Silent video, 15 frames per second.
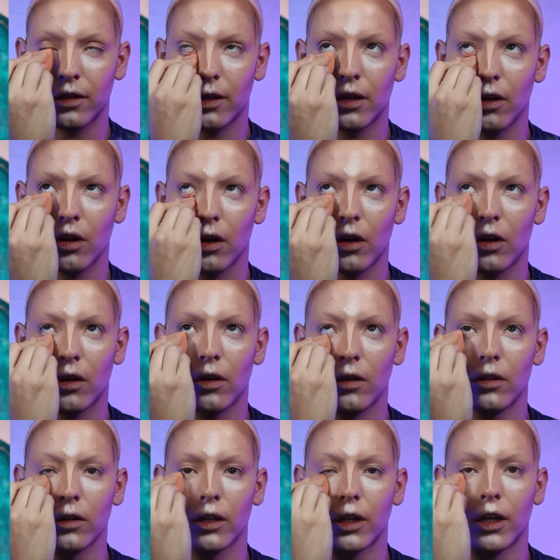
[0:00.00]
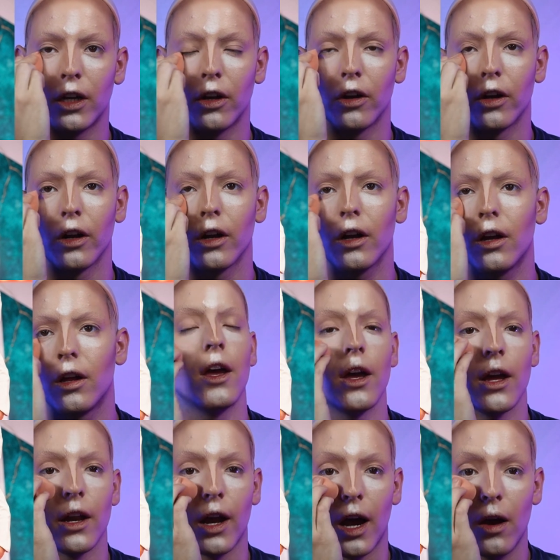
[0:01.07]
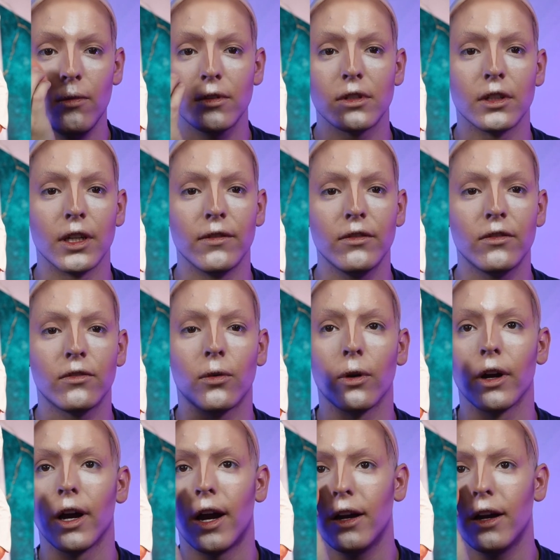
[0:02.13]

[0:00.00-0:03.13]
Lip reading: girl gear, and I was living for it.